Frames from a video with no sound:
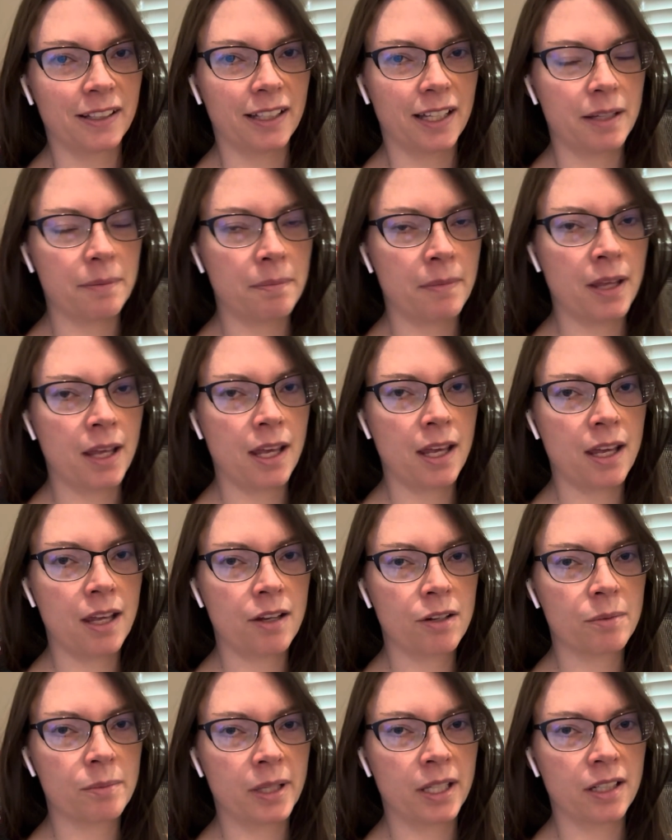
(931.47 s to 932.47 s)
I may
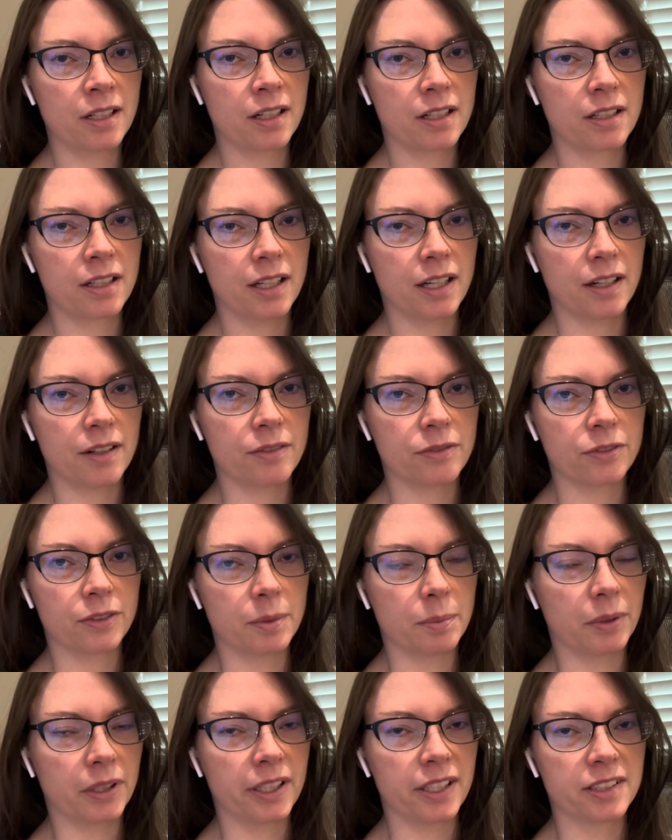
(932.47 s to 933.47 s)
or may not have
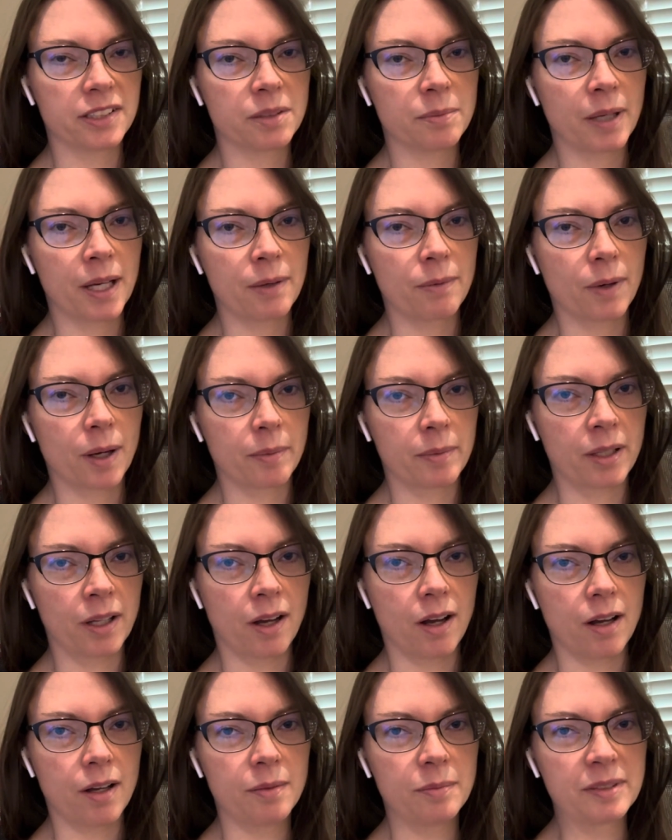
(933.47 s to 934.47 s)
replaced my Robin
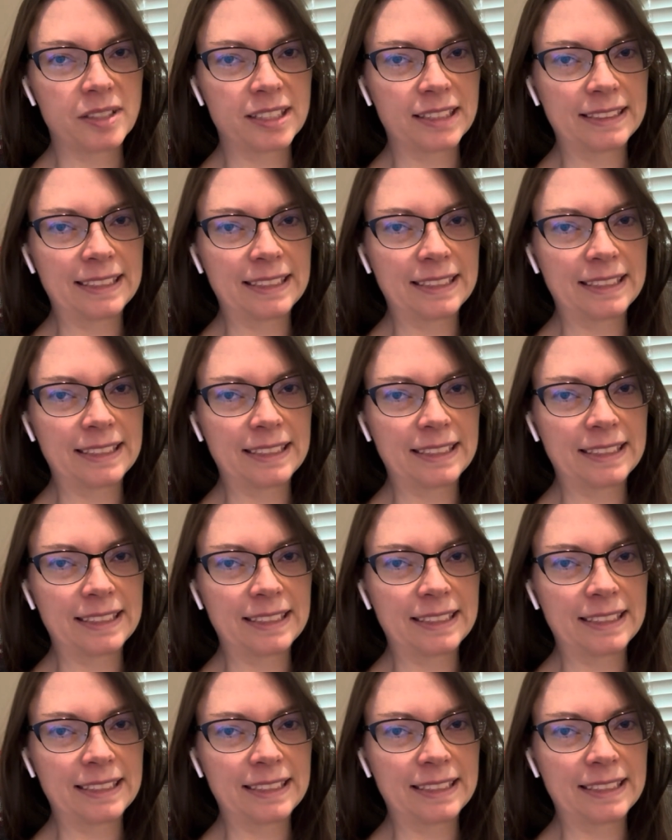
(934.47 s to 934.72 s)
Hobbs.